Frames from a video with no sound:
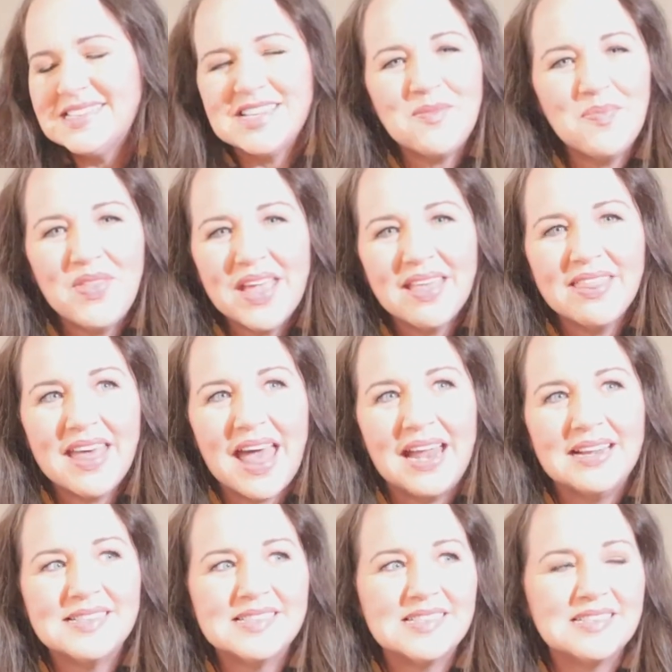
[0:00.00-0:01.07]
something
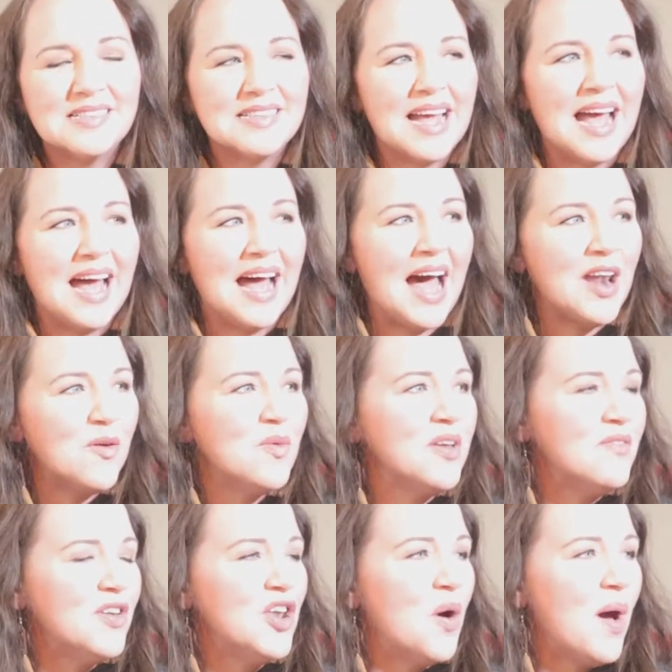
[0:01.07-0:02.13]
that I don't
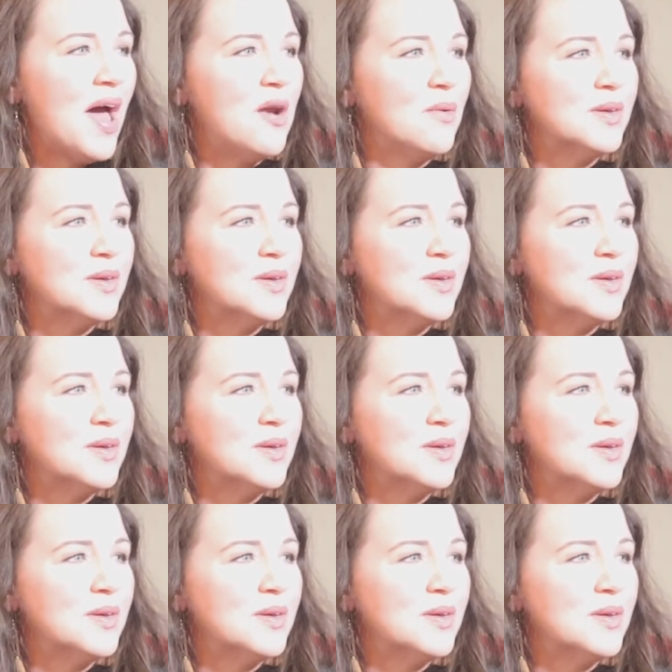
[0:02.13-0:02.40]
even know how